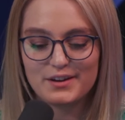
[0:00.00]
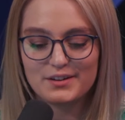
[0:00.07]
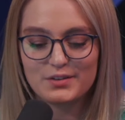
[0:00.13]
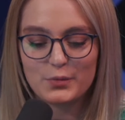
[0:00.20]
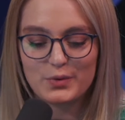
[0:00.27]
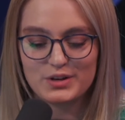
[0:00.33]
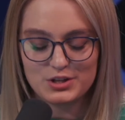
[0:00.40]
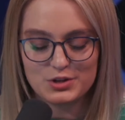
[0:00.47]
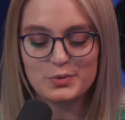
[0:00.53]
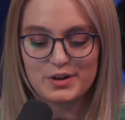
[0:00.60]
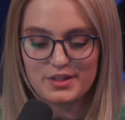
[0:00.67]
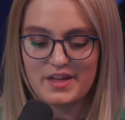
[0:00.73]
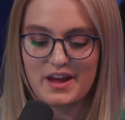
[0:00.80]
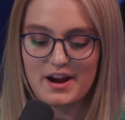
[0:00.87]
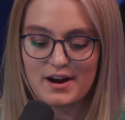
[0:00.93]
when you
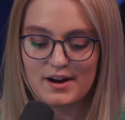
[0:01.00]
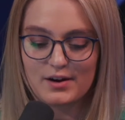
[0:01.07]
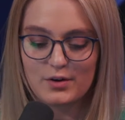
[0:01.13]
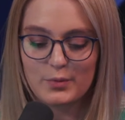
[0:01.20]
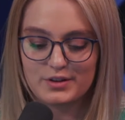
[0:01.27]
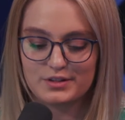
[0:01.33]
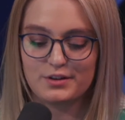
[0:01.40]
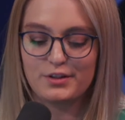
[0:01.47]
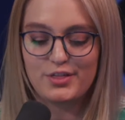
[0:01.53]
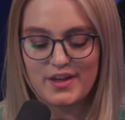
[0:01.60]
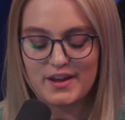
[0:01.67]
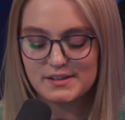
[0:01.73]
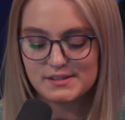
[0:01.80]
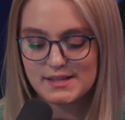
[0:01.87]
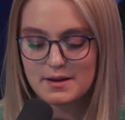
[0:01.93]
were there
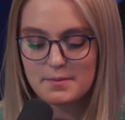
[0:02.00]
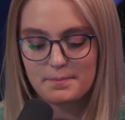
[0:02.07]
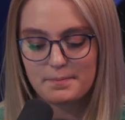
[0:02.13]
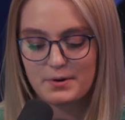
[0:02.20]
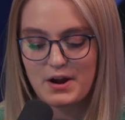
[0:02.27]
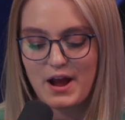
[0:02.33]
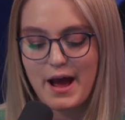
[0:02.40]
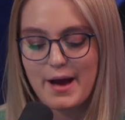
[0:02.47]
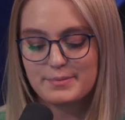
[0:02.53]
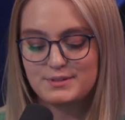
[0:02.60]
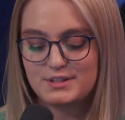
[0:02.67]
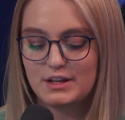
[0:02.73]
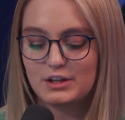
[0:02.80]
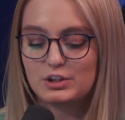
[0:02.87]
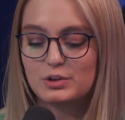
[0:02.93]
things that
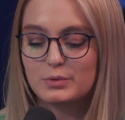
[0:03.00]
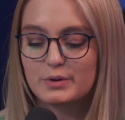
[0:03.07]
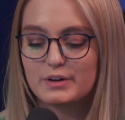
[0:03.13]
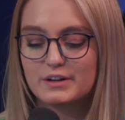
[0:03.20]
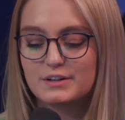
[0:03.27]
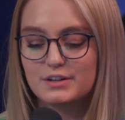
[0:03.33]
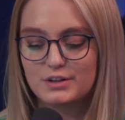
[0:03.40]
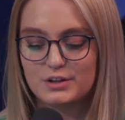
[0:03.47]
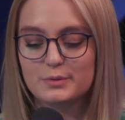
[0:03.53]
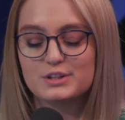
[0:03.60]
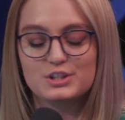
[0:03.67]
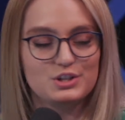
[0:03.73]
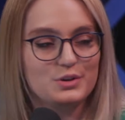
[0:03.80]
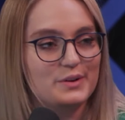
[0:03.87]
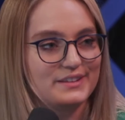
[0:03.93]
perhaps like you were
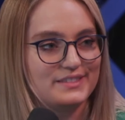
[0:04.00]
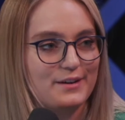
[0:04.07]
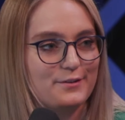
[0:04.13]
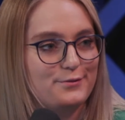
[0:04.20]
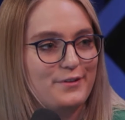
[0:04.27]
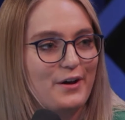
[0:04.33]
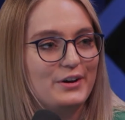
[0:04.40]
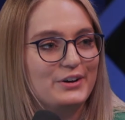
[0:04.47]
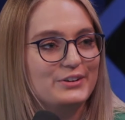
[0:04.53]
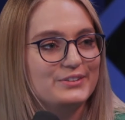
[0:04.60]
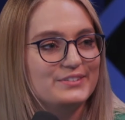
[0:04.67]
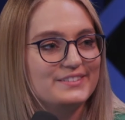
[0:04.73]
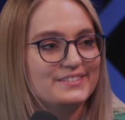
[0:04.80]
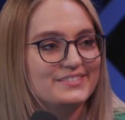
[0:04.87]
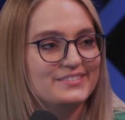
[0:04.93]
doing that felt